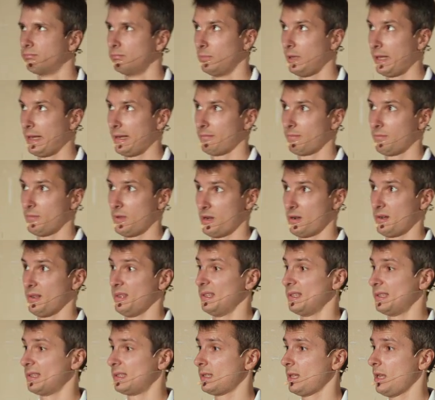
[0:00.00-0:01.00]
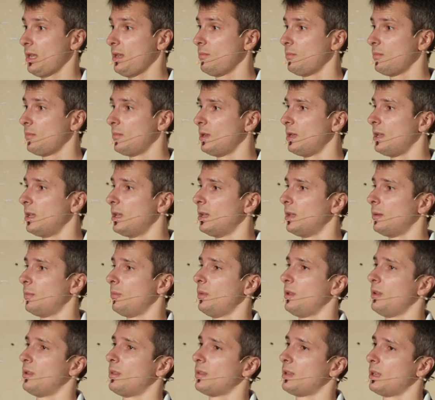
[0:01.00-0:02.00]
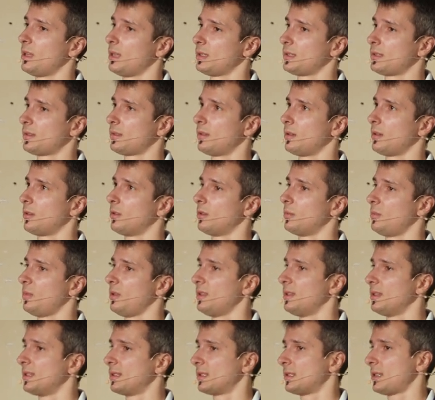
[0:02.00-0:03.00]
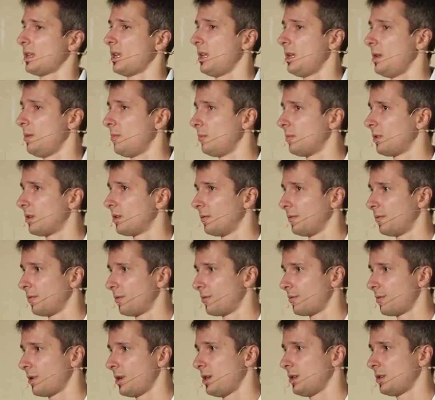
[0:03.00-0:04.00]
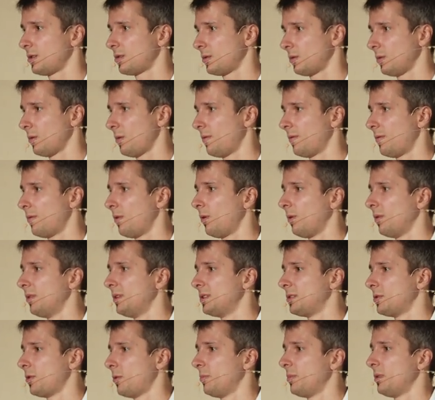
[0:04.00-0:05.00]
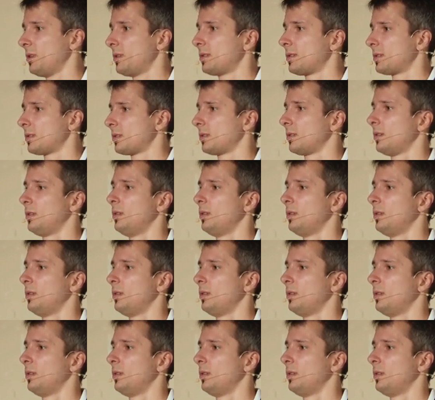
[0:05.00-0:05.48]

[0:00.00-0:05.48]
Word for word: like, they are the same. meaning that they're going to be the same configuration of all the topics